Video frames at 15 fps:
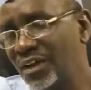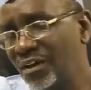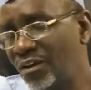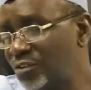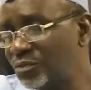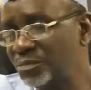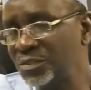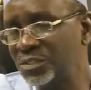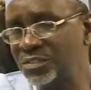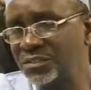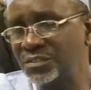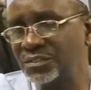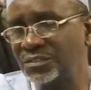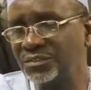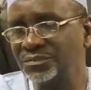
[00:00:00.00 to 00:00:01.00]

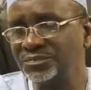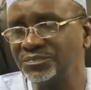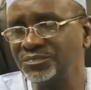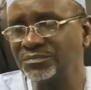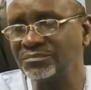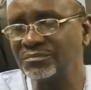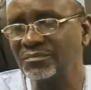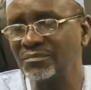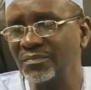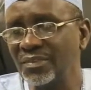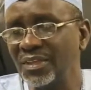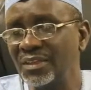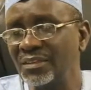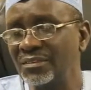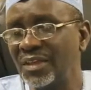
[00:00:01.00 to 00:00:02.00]
hospitals.
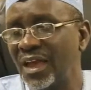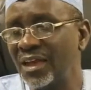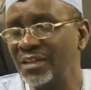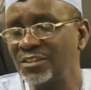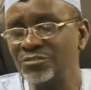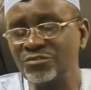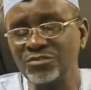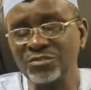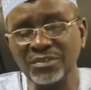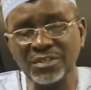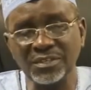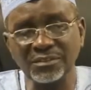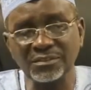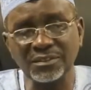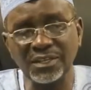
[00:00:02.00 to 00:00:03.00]
These are the two
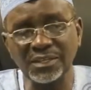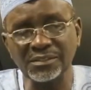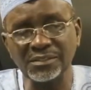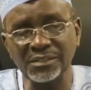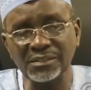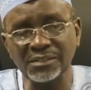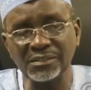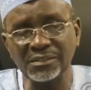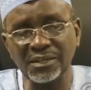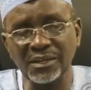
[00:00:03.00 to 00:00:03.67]
things, You see,